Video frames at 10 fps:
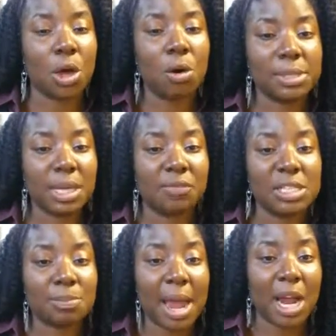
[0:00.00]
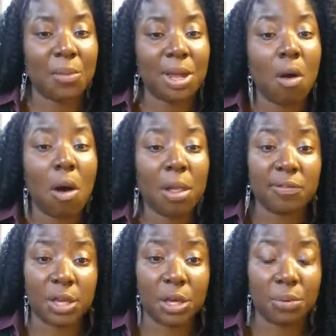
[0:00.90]
hopes of inspiring all
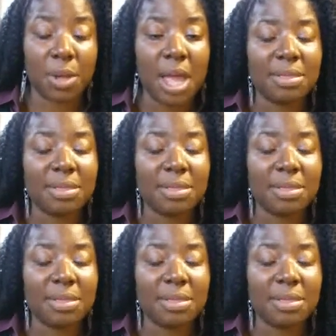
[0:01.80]
of you.